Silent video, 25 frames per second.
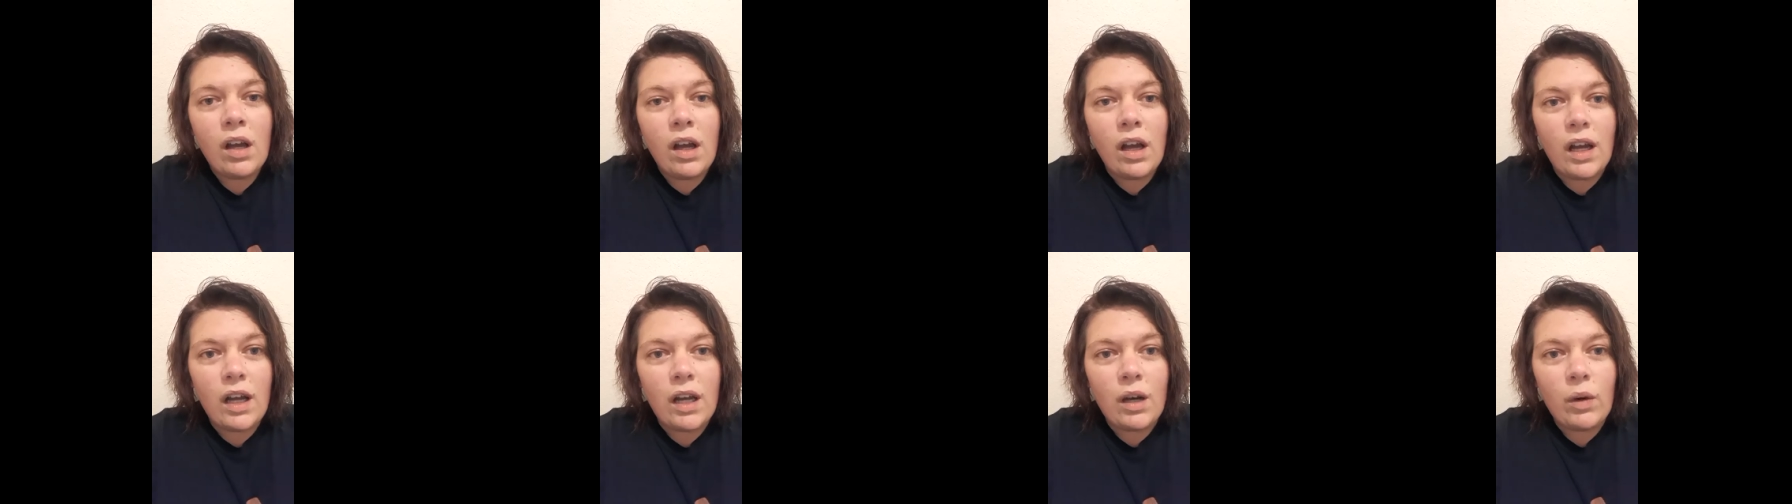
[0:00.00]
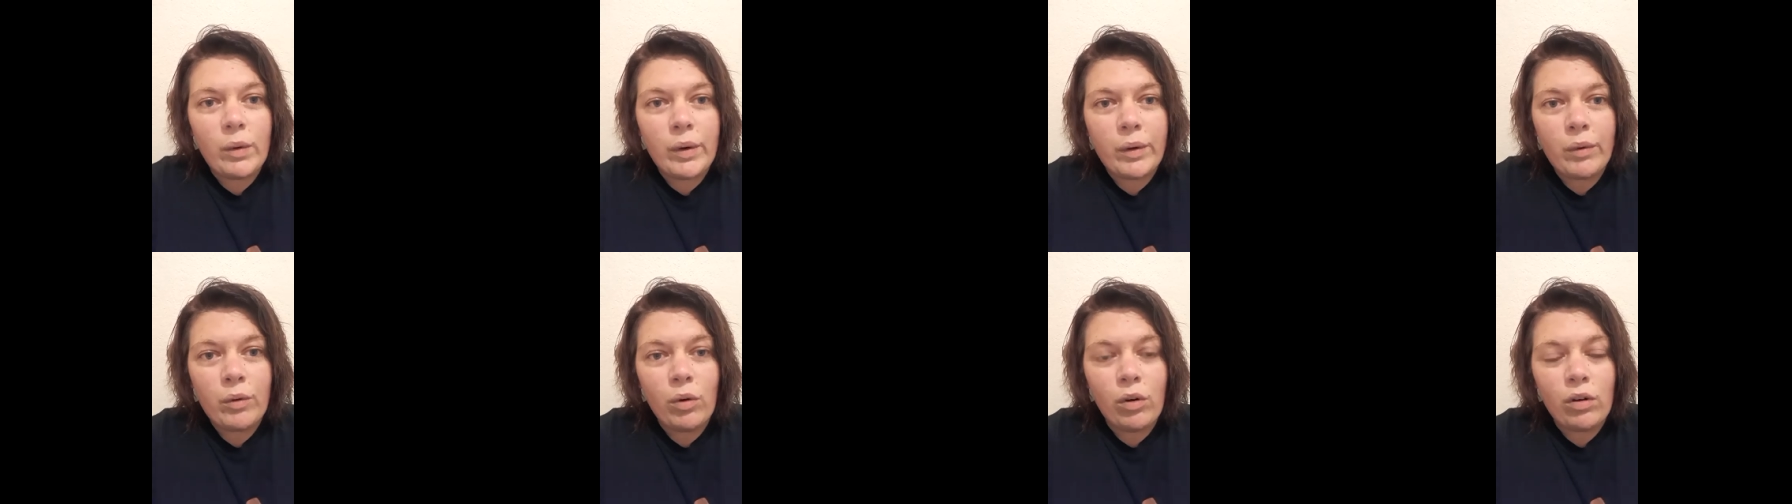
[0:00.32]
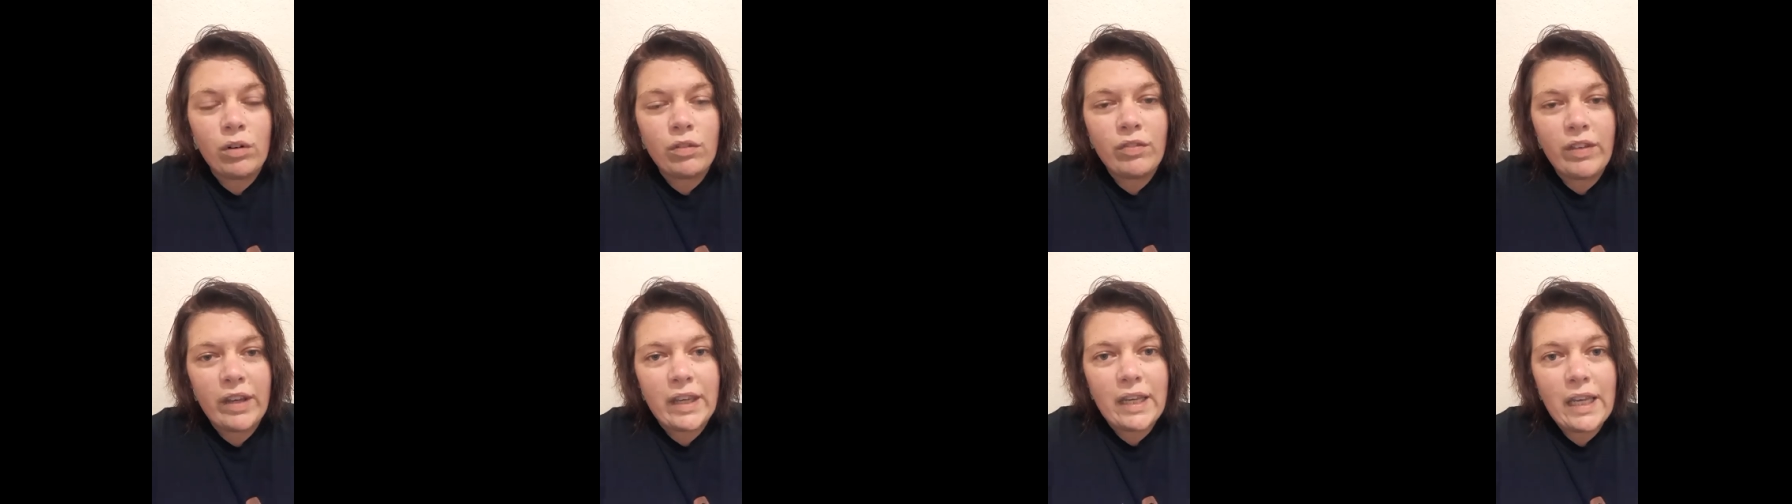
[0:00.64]
we were
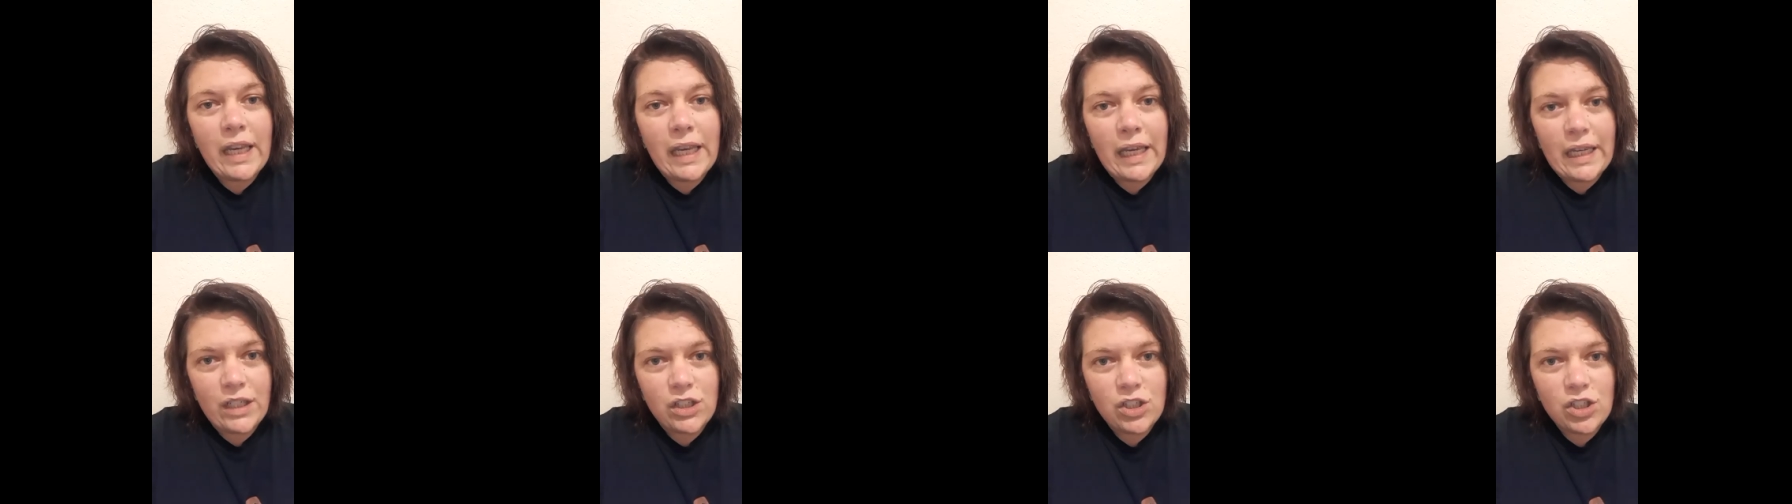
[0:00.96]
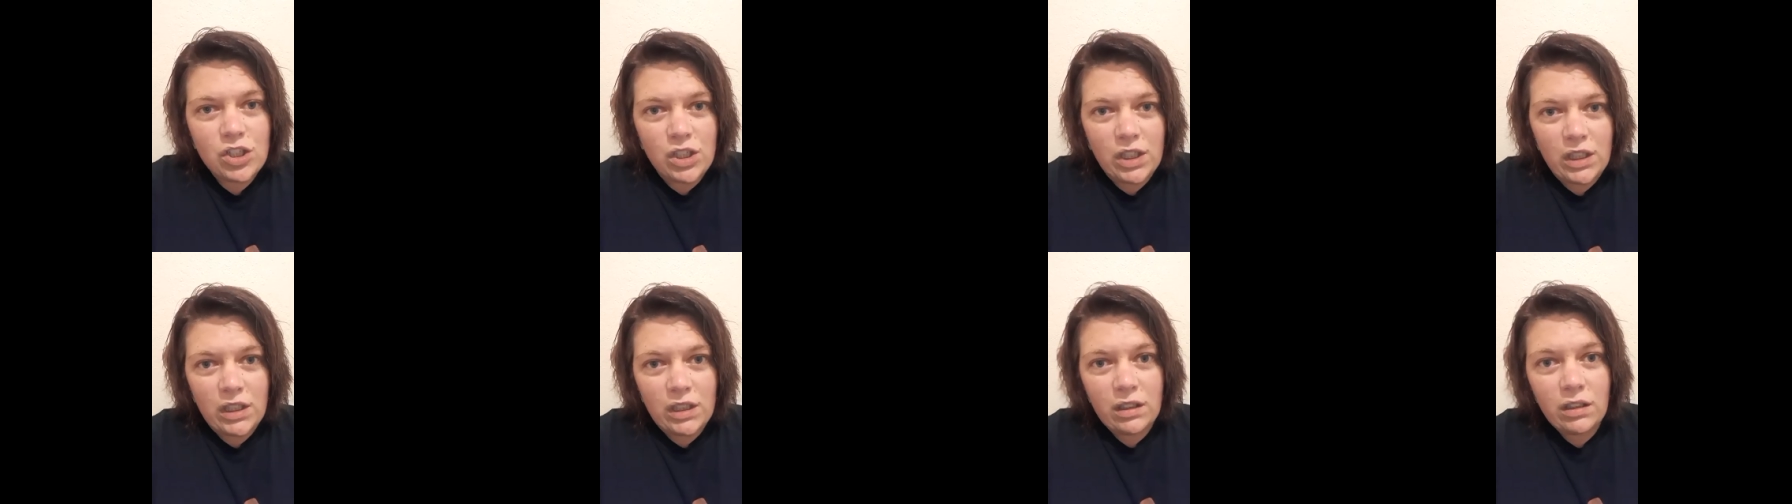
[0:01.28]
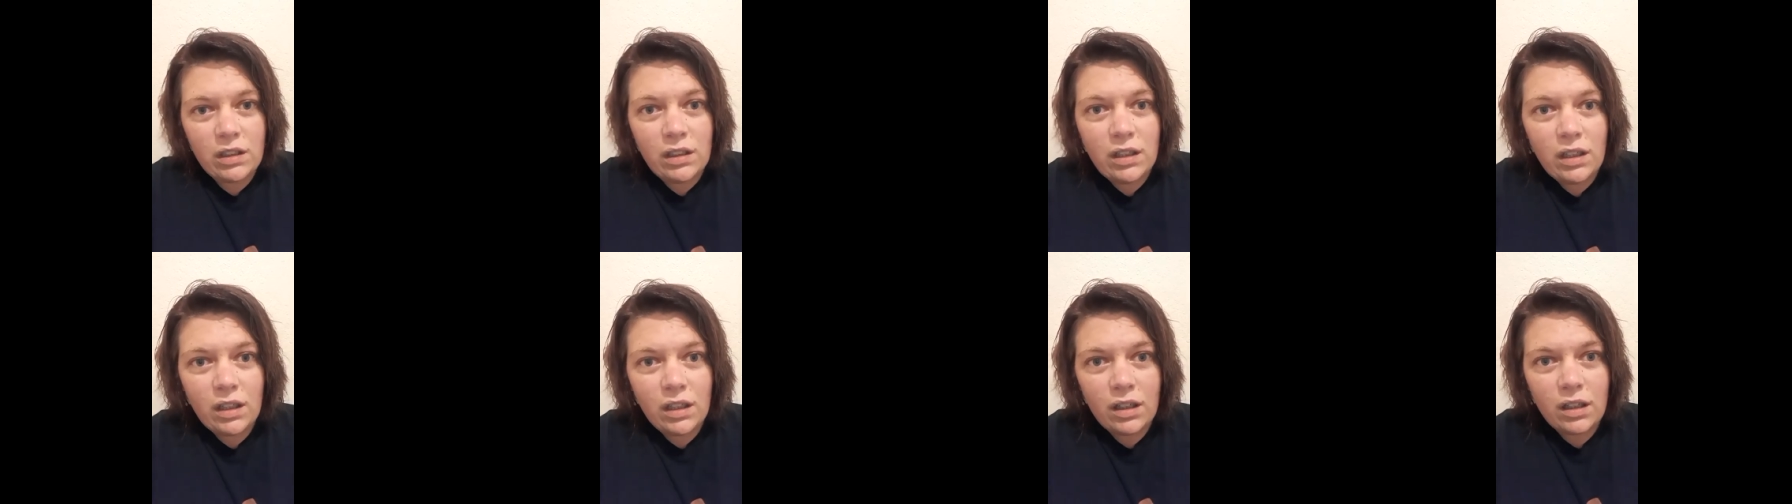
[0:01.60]
on vacation,